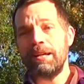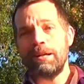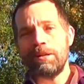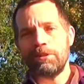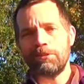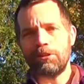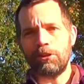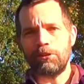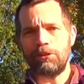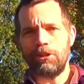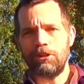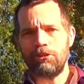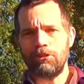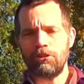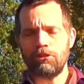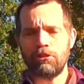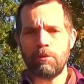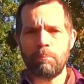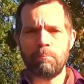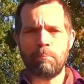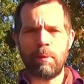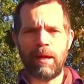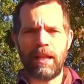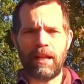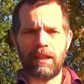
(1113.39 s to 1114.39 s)
So this is the
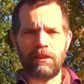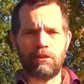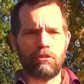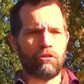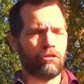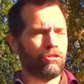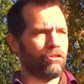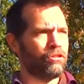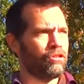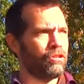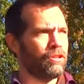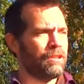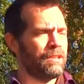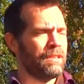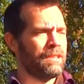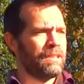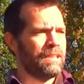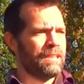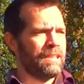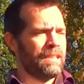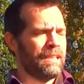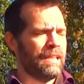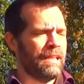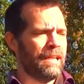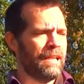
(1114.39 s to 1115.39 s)
balance
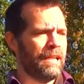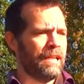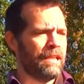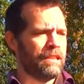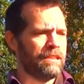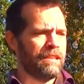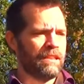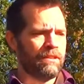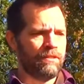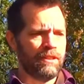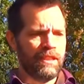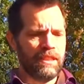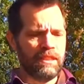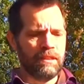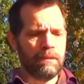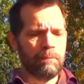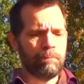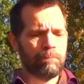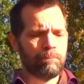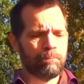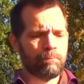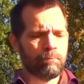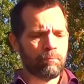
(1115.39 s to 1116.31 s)
they're in.